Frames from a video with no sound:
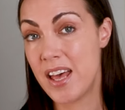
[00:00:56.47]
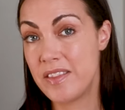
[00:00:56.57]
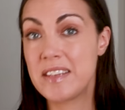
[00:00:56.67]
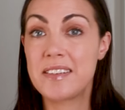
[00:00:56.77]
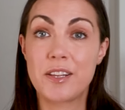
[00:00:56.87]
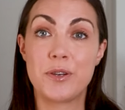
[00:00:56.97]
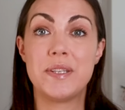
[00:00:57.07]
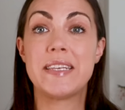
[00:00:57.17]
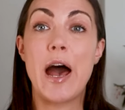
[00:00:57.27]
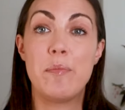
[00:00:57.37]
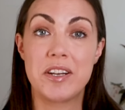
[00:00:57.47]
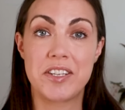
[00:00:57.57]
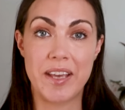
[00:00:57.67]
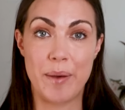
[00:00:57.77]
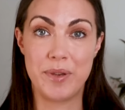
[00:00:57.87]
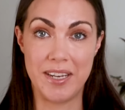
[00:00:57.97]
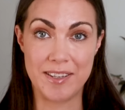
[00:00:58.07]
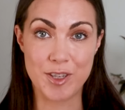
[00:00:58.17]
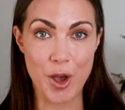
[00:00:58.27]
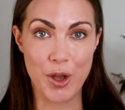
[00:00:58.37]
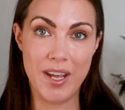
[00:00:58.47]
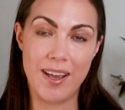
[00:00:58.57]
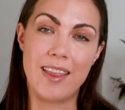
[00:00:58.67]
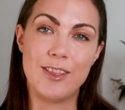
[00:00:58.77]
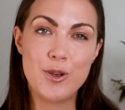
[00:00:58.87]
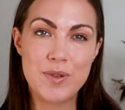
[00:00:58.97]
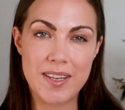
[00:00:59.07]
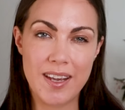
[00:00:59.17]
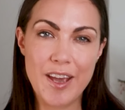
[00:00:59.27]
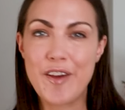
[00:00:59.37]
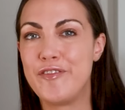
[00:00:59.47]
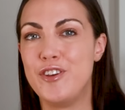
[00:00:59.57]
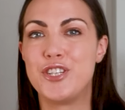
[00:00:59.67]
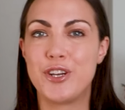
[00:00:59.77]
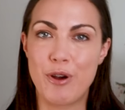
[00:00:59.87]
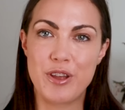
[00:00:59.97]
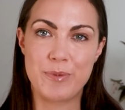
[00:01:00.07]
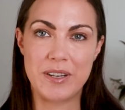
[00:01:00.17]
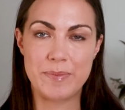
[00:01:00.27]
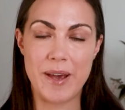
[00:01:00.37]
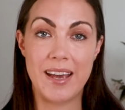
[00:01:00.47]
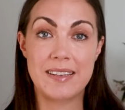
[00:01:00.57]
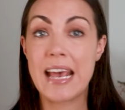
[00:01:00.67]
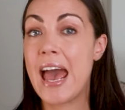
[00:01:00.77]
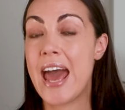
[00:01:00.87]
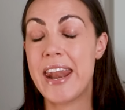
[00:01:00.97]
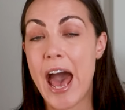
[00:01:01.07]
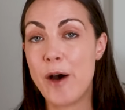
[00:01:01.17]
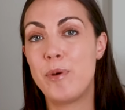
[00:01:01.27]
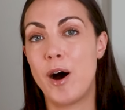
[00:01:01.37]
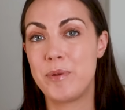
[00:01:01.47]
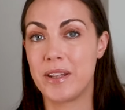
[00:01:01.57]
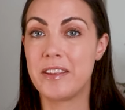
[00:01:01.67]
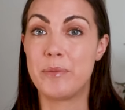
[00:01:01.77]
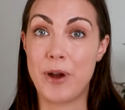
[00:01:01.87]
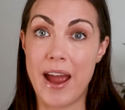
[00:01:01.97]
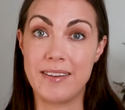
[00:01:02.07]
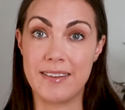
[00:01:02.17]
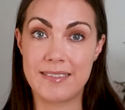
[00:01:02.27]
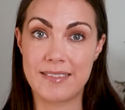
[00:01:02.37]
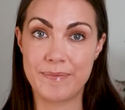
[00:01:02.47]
This includes how much the company is earning and losing, future growth prospects, and how popular the brand is.